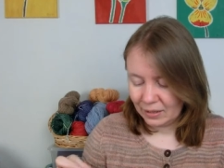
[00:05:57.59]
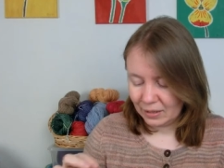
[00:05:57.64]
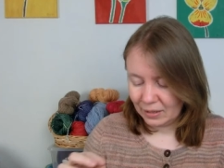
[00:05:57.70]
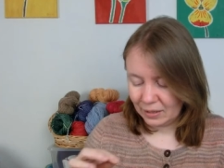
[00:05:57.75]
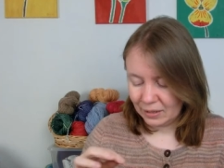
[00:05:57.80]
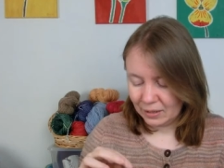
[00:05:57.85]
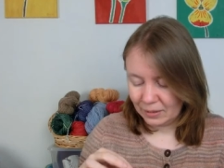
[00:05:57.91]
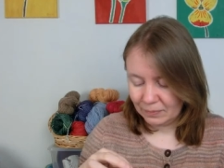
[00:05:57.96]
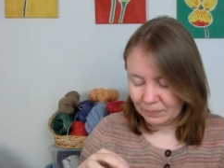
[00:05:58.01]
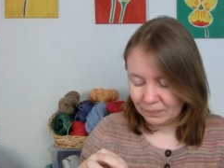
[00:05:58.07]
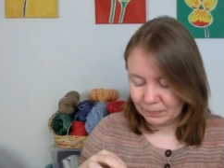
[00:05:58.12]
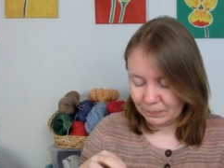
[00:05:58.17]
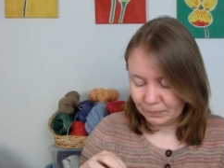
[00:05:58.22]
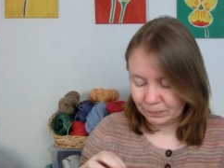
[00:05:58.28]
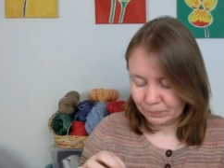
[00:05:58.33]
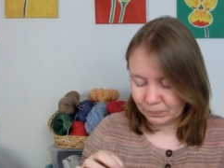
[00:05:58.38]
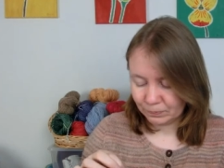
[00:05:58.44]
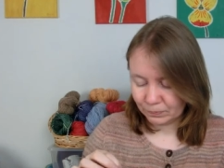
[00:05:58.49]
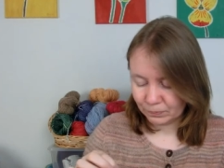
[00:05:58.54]
Um,
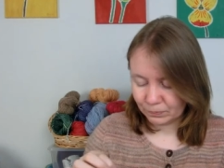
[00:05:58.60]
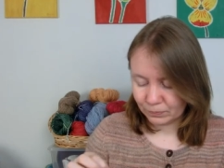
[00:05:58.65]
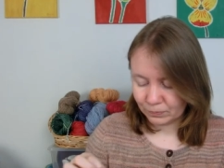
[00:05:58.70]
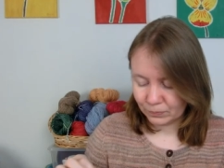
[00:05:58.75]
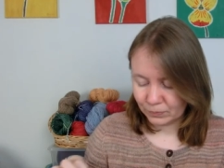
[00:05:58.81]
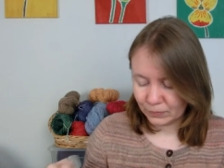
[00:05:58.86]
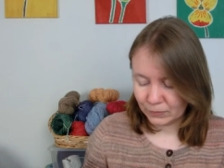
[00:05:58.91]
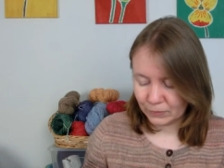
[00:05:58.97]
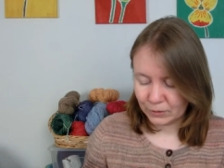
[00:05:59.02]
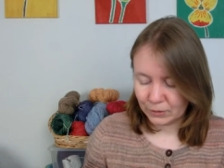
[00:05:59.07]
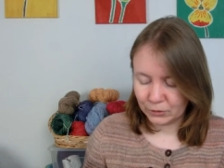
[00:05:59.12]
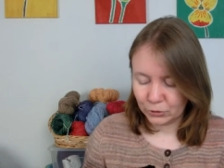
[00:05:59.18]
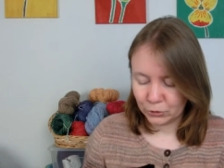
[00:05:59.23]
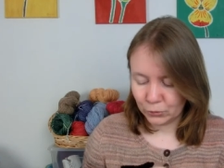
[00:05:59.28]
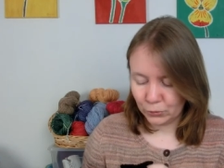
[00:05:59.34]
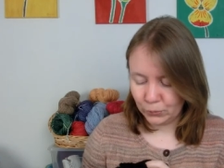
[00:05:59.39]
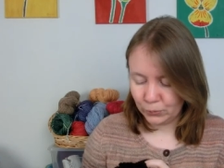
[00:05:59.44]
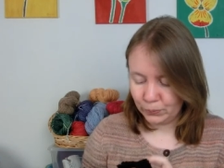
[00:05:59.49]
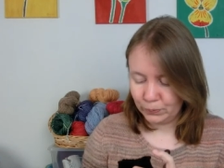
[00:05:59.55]

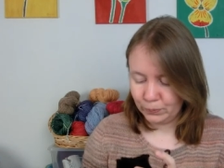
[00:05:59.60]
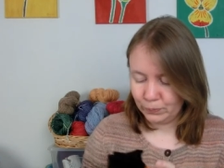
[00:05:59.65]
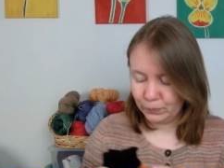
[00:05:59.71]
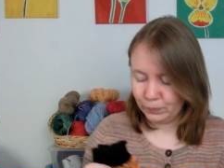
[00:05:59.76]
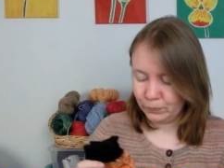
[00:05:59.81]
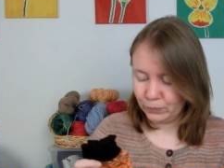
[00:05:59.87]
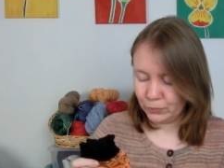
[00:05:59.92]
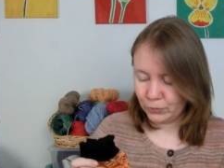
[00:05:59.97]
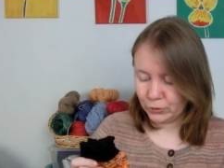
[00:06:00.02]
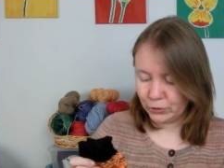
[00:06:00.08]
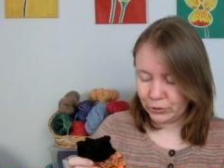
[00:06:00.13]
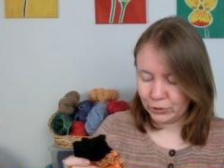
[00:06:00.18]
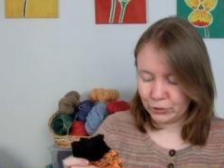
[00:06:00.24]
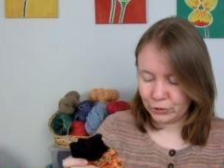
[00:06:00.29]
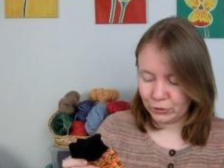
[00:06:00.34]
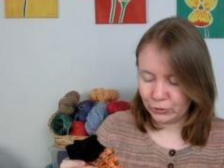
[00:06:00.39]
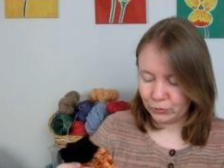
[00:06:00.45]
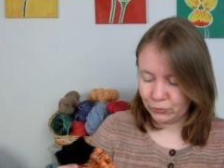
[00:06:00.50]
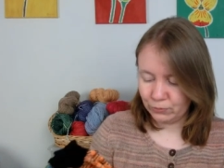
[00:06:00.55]
so just
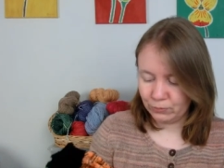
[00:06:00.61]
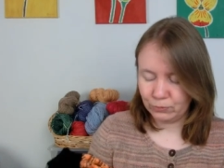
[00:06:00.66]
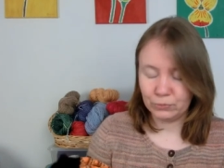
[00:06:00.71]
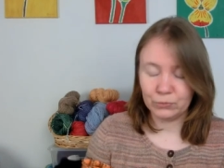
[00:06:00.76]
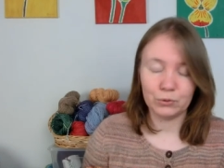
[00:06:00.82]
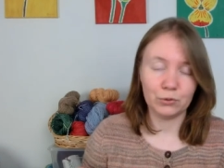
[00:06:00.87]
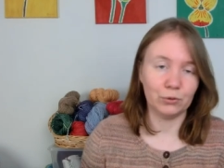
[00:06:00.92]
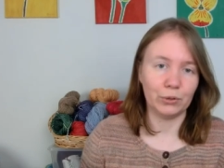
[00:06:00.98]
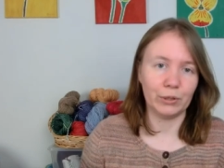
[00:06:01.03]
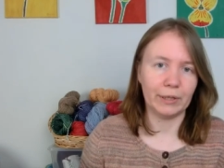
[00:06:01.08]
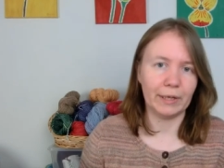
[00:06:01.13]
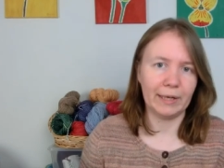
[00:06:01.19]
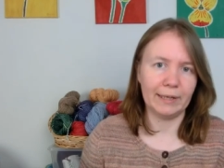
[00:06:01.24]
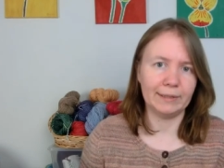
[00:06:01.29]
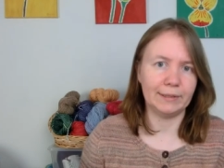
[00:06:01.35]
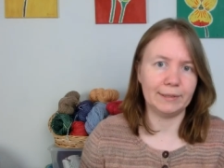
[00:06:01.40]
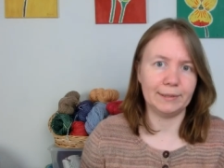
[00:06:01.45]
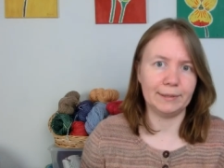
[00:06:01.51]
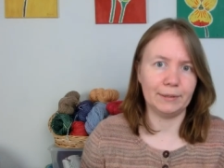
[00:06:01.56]
so you
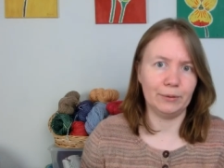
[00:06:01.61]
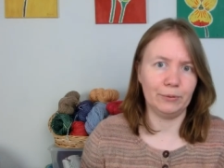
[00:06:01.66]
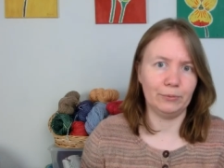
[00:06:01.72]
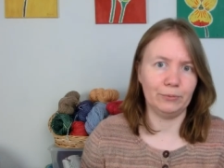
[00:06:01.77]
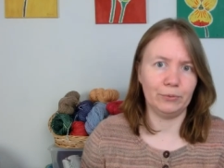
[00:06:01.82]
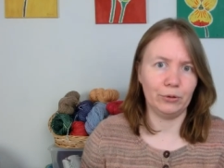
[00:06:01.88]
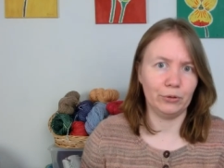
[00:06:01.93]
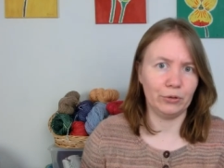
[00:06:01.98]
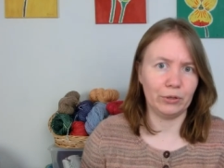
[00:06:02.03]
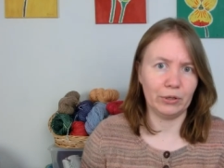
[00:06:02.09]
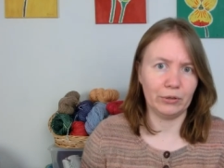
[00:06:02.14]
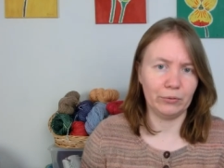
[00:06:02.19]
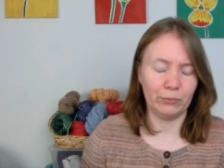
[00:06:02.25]
guys know, not that it